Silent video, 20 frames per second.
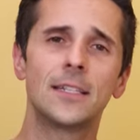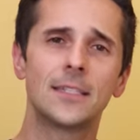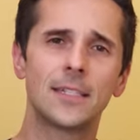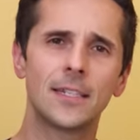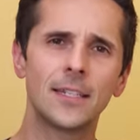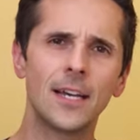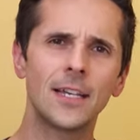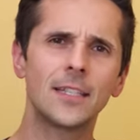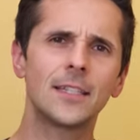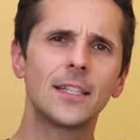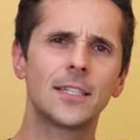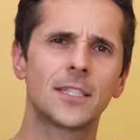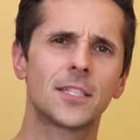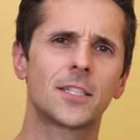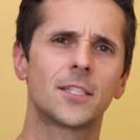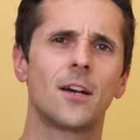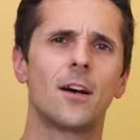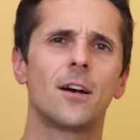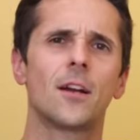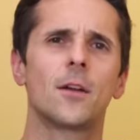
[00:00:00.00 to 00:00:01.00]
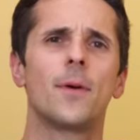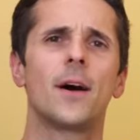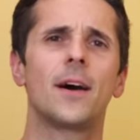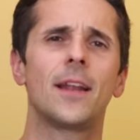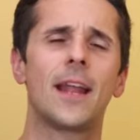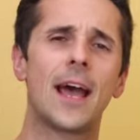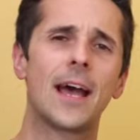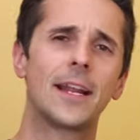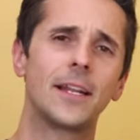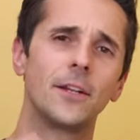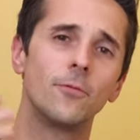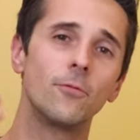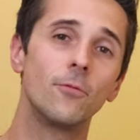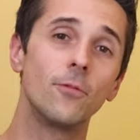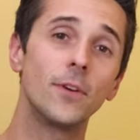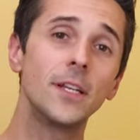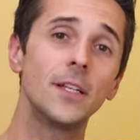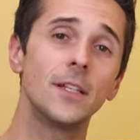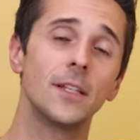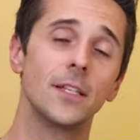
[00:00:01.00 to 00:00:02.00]
Tonight, let's talk about adding
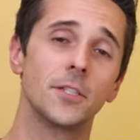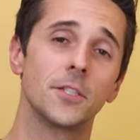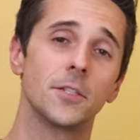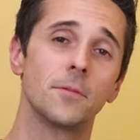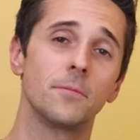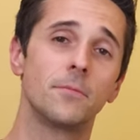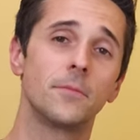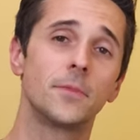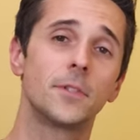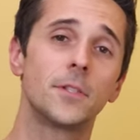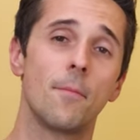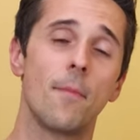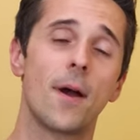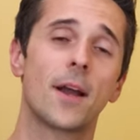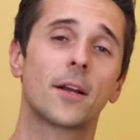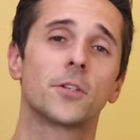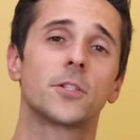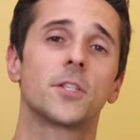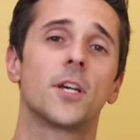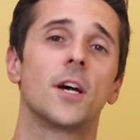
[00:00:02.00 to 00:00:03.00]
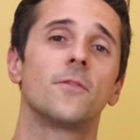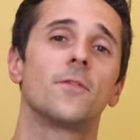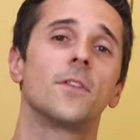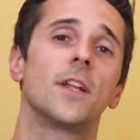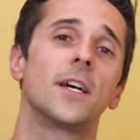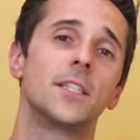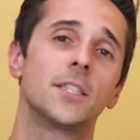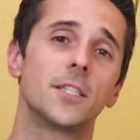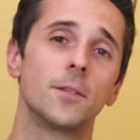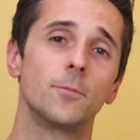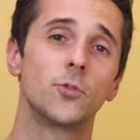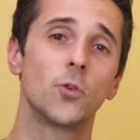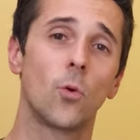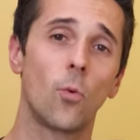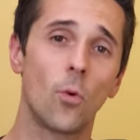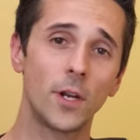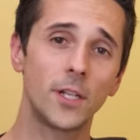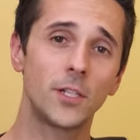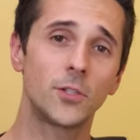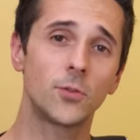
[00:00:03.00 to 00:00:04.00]
realism to Microsoft Flight Sim
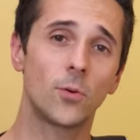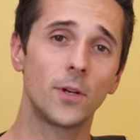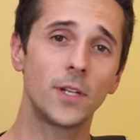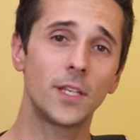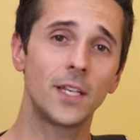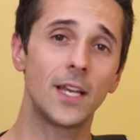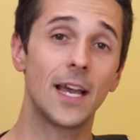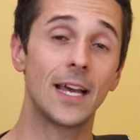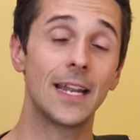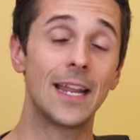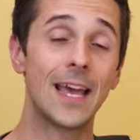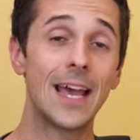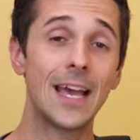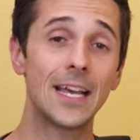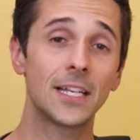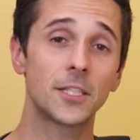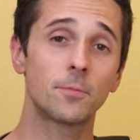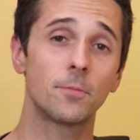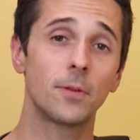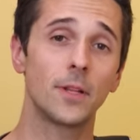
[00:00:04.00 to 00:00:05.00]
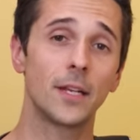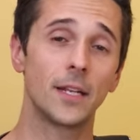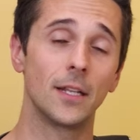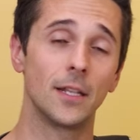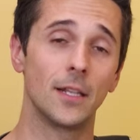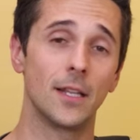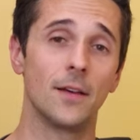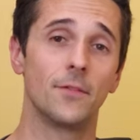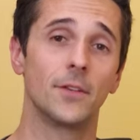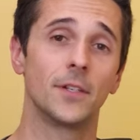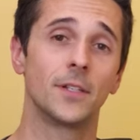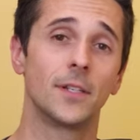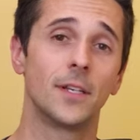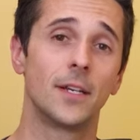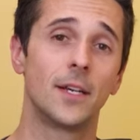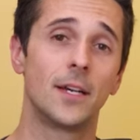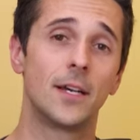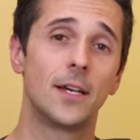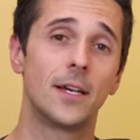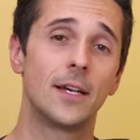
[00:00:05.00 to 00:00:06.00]
2020 and X-Plane 11.
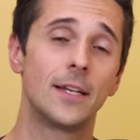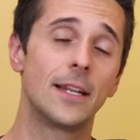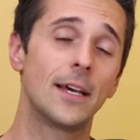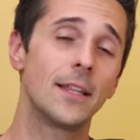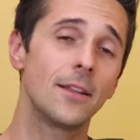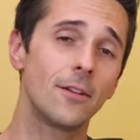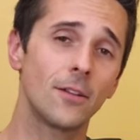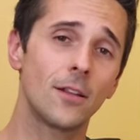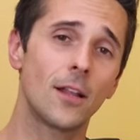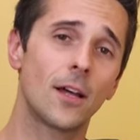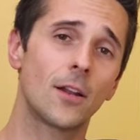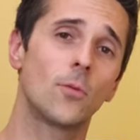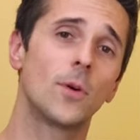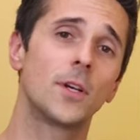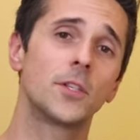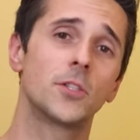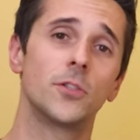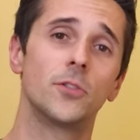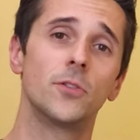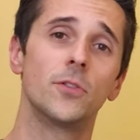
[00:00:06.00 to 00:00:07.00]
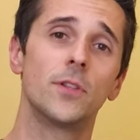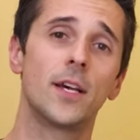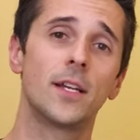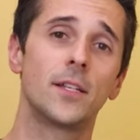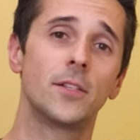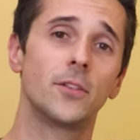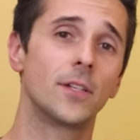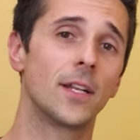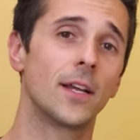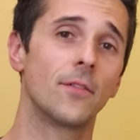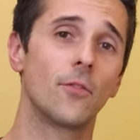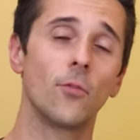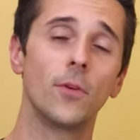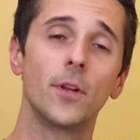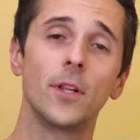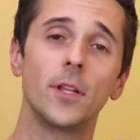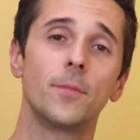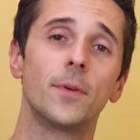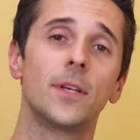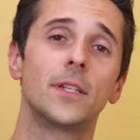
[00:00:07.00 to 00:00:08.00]
Now, there are a lot of ways to do that. You could have a
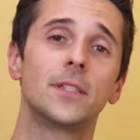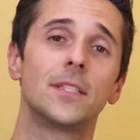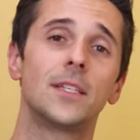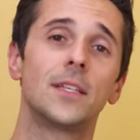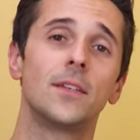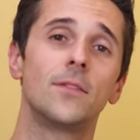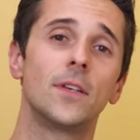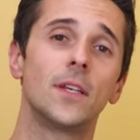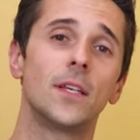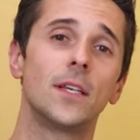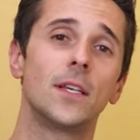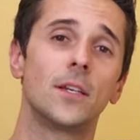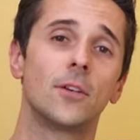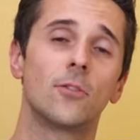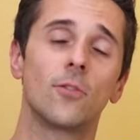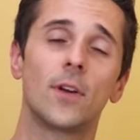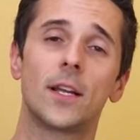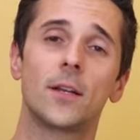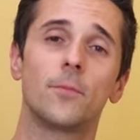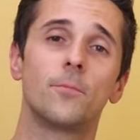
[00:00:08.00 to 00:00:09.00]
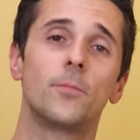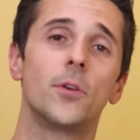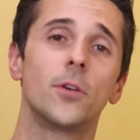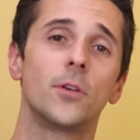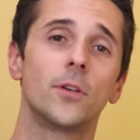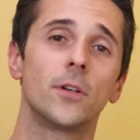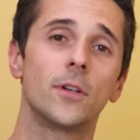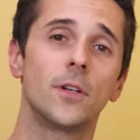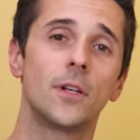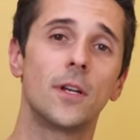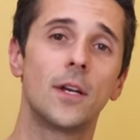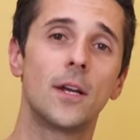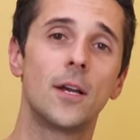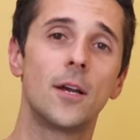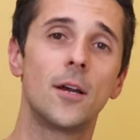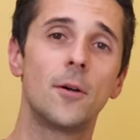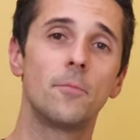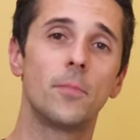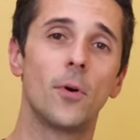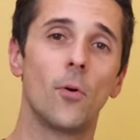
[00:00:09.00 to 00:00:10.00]
really big TV, a great computer,
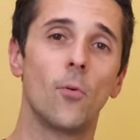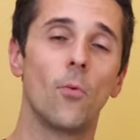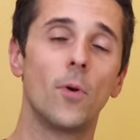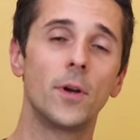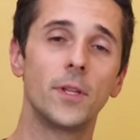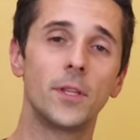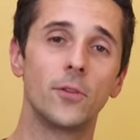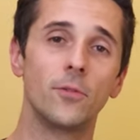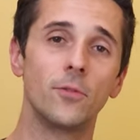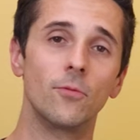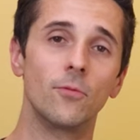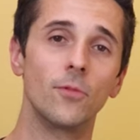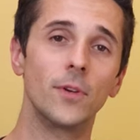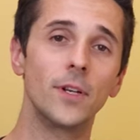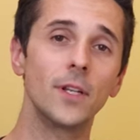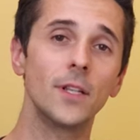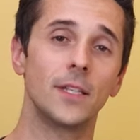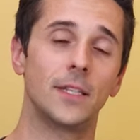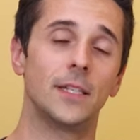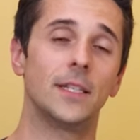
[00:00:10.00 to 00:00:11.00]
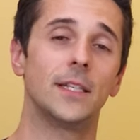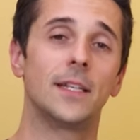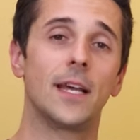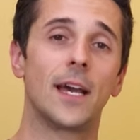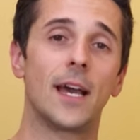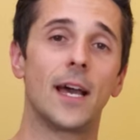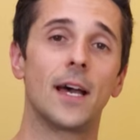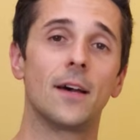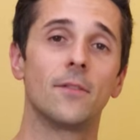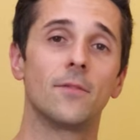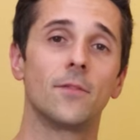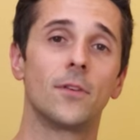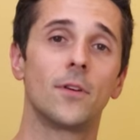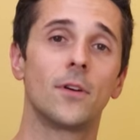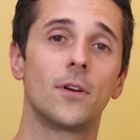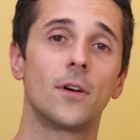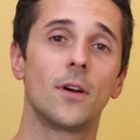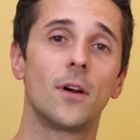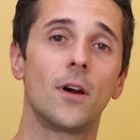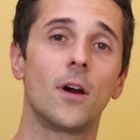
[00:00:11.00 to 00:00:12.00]
but what you really need to have
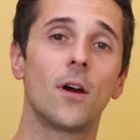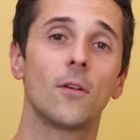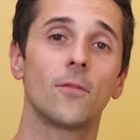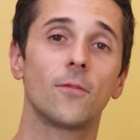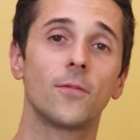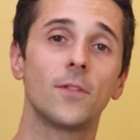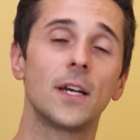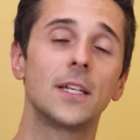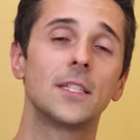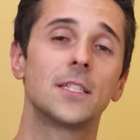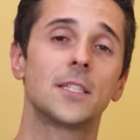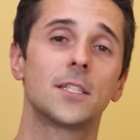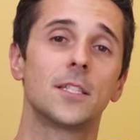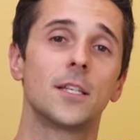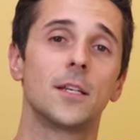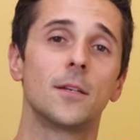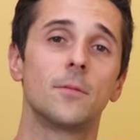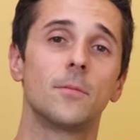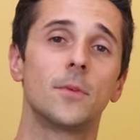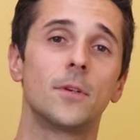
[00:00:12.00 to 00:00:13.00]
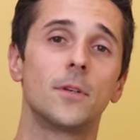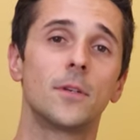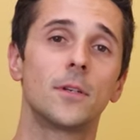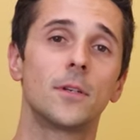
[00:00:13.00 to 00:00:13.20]
are flight sim